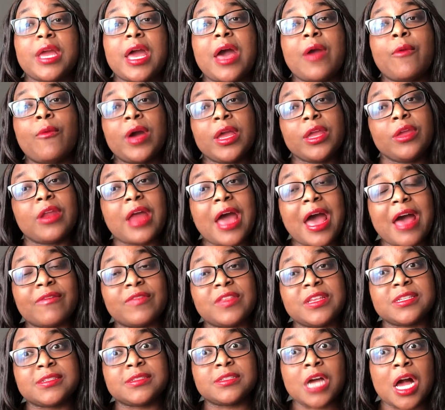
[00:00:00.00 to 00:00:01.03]
I want you to have
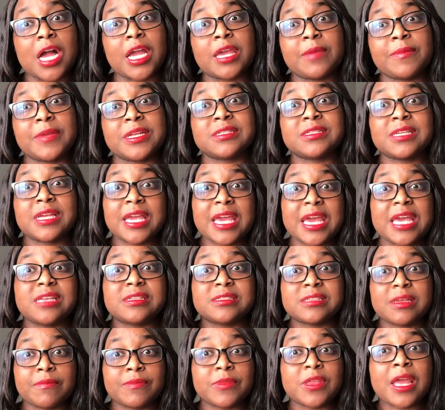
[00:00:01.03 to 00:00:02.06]
these documents in case
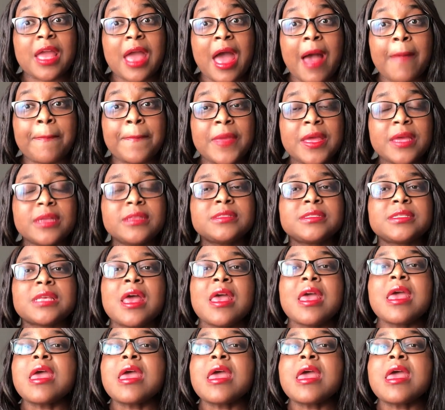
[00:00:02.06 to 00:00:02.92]
something happens.